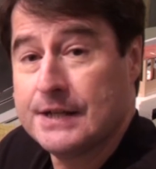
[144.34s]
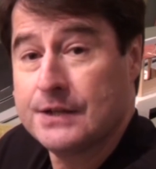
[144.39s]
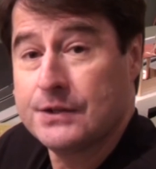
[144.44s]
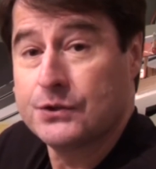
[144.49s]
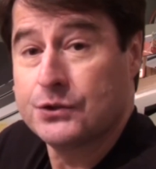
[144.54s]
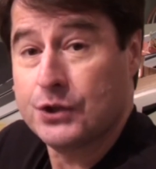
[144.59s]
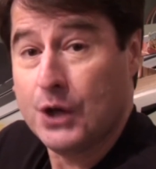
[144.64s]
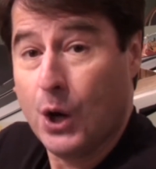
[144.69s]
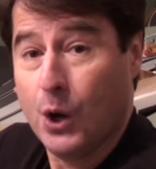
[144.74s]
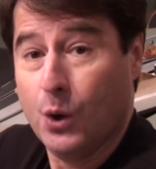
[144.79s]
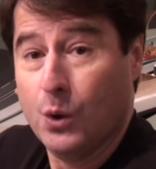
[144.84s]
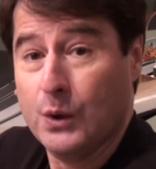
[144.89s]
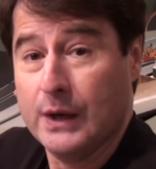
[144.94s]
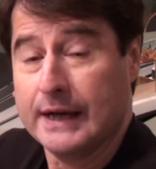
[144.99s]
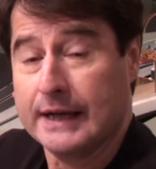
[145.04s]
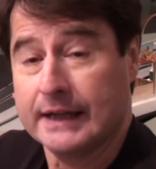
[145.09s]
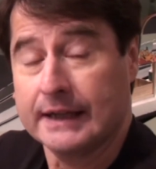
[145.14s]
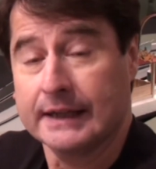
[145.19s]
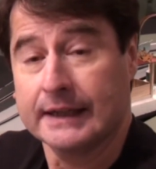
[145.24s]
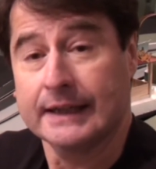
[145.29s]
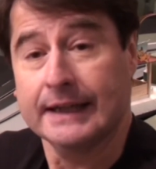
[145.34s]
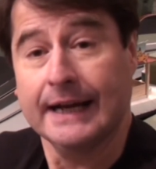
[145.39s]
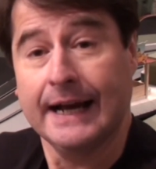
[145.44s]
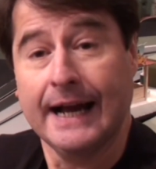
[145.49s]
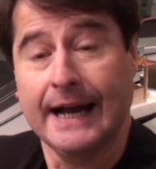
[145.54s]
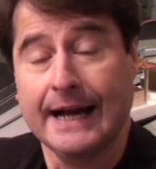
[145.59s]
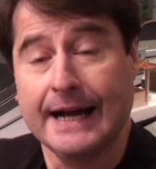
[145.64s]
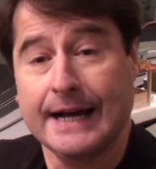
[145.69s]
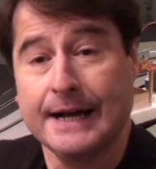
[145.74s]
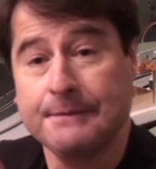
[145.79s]
So
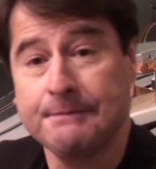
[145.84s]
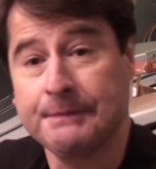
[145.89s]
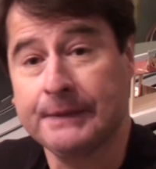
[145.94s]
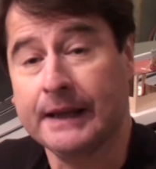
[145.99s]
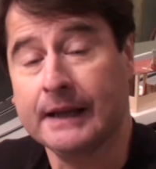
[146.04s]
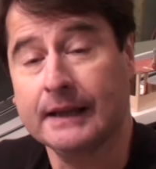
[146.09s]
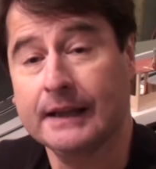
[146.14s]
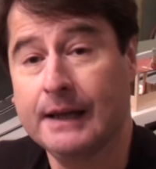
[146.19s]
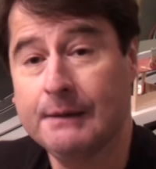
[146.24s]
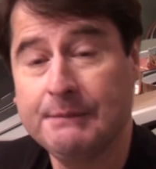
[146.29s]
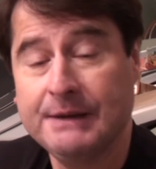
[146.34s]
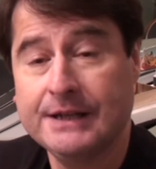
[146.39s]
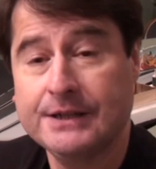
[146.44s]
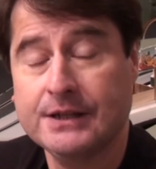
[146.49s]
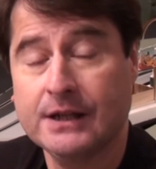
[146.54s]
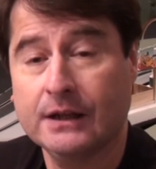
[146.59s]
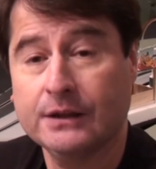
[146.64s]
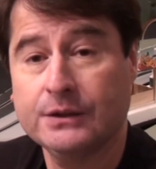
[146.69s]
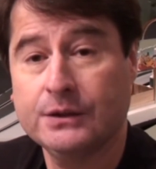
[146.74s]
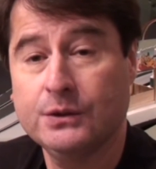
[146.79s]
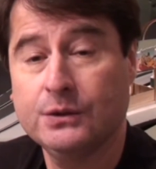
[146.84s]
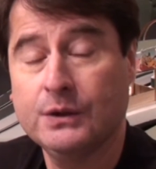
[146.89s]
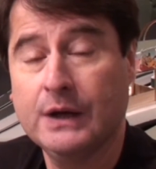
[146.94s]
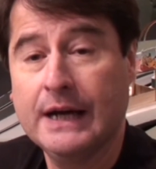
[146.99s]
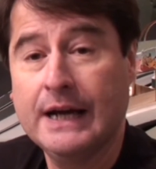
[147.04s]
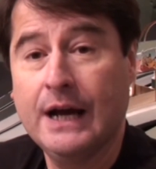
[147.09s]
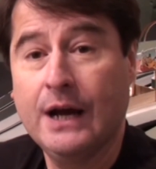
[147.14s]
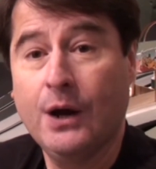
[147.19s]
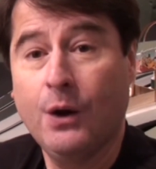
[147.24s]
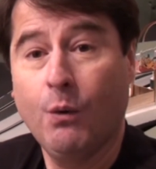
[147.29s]
let me tell you
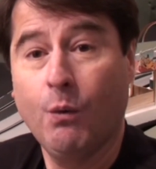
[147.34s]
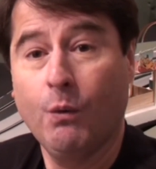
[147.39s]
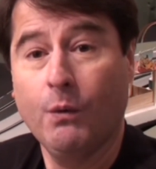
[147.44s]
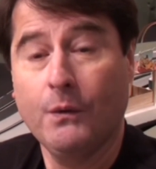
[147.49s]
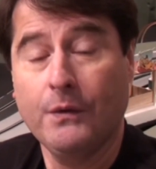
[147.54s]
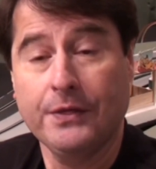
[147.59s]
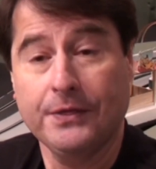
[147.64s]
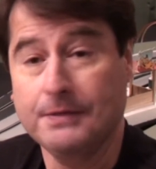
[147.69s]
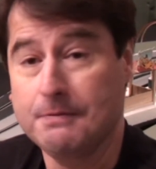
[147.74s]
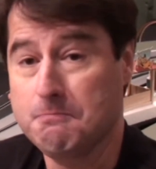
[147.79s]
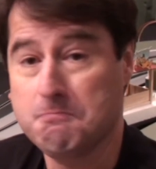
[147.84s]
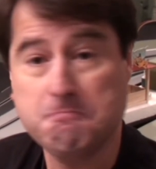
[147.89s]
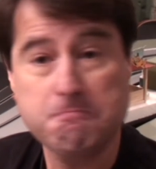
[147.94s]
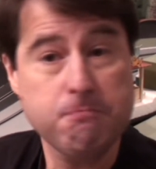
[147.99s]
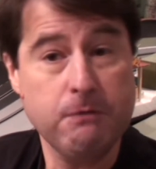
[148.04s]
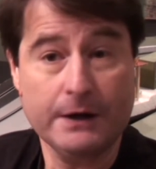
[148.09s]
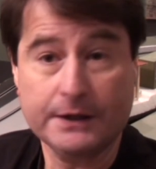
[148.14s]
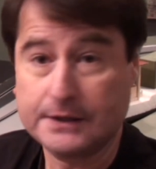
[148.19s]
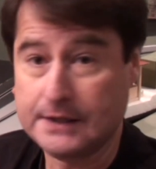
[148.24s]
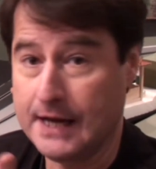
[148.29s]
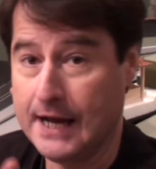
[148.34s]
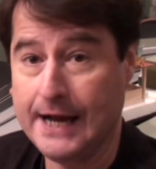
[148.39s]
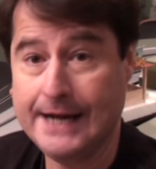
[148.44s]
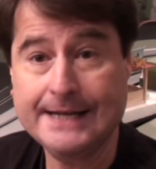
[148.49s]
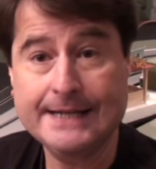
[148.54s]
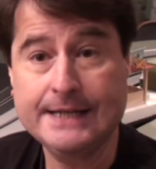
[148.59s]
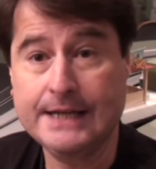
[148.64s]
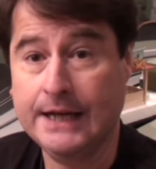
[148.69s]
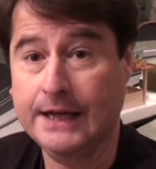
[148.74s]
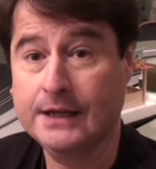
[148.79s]
what I
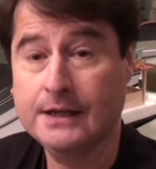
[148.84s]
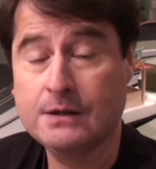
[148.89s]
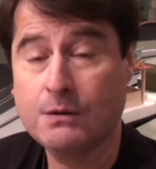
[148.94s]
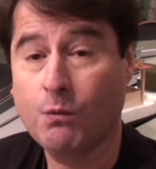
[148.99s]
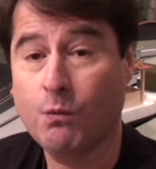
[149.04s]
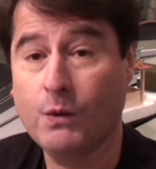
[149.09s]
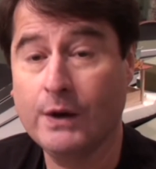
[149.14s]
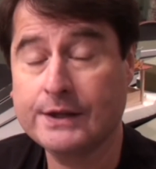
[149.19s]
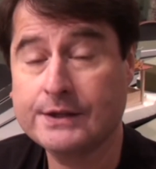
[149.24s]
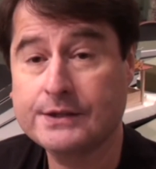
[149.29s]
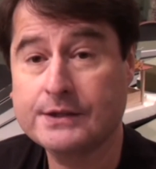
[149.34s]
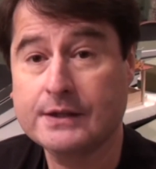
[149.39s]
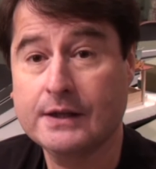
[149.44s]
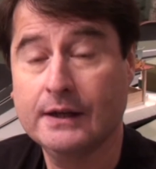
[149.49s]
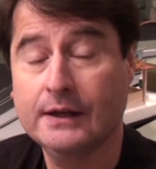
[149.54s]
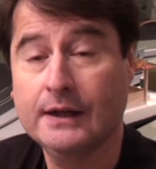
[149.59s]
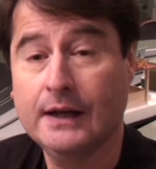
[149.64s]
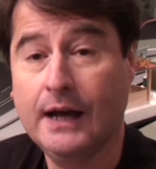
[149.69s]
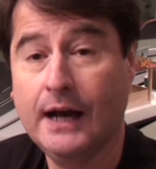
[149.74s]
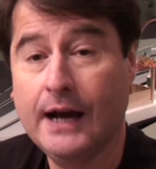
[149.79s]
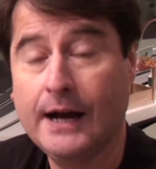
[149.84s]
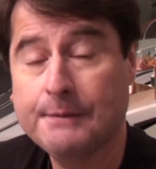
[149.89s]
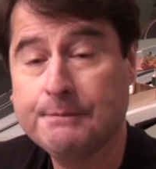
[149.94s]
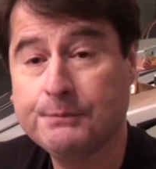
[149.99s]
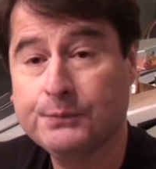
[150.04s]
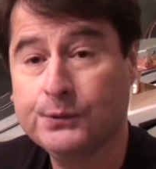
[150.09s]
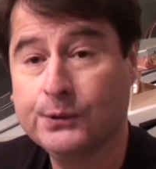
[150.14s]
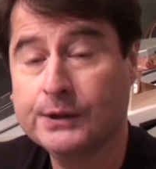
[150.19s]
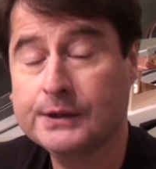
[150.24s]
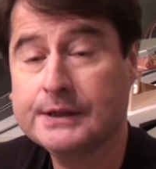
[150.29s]
did once I
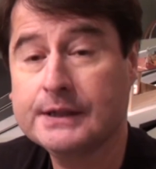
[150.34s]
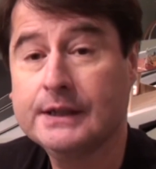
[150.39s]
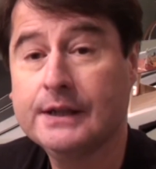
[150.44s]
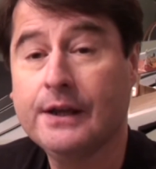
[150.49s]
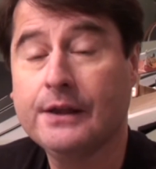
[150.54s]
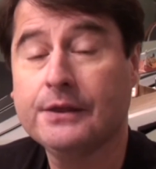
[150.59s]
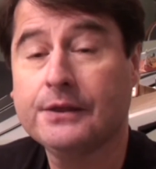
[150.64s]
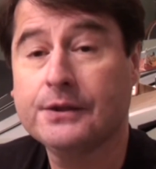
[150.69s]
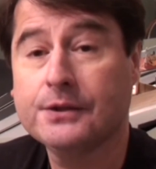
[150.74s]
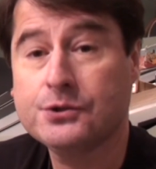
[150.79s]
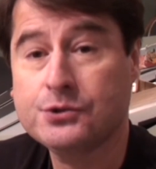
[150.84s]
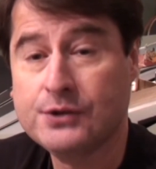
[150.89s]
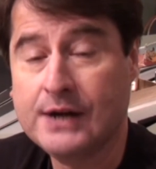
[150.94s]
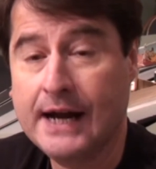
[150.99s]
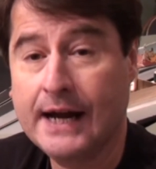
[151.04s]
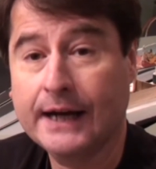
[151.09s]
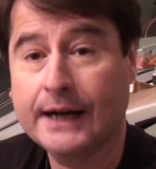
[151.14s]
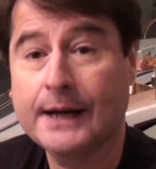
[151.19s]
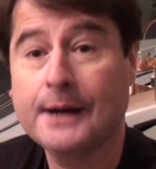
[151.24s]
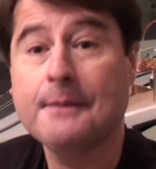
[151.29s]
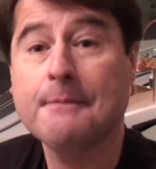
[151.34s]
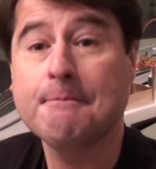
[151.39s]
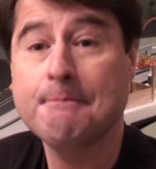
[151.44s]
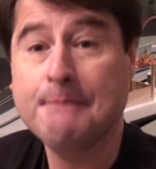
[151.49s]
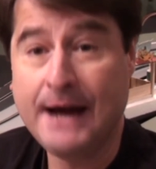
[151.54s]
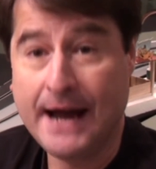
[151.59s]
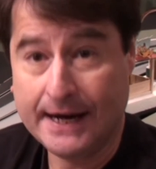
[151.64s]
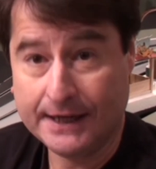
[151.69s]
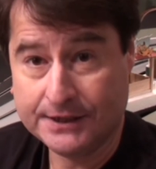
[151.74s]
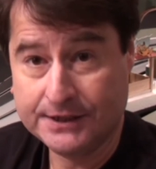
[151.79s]
put the track
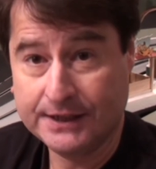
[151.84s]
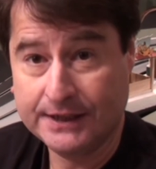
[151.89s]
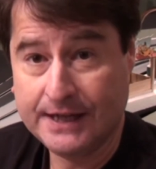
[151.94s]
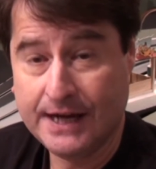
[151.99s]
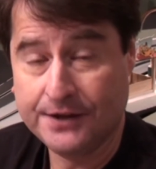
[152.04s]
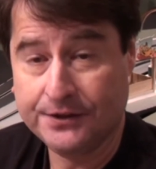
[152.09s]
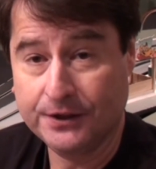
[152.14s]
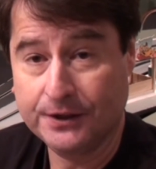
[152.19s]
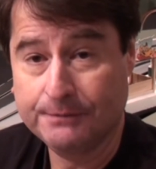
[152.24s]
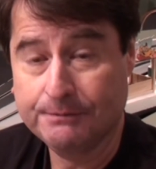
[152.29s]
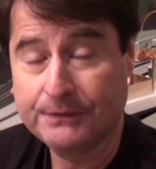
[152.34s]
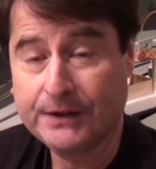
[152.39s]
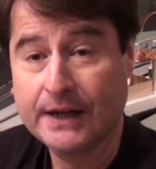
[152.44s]
back together.